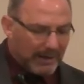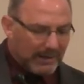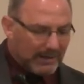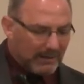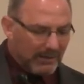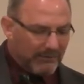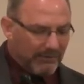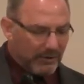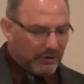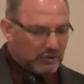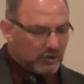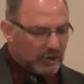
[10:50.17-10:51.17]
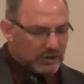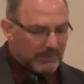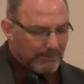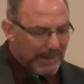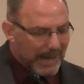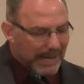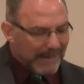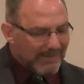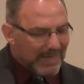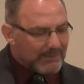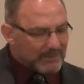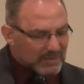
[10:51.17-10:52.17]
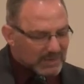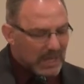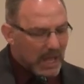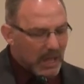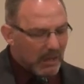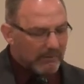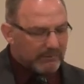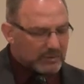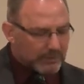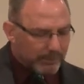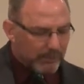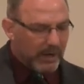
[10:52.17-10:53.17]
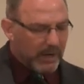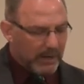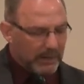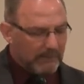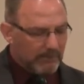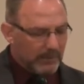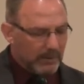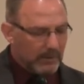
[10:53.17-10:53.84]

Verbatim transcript: and into the villages and buy themselves bread,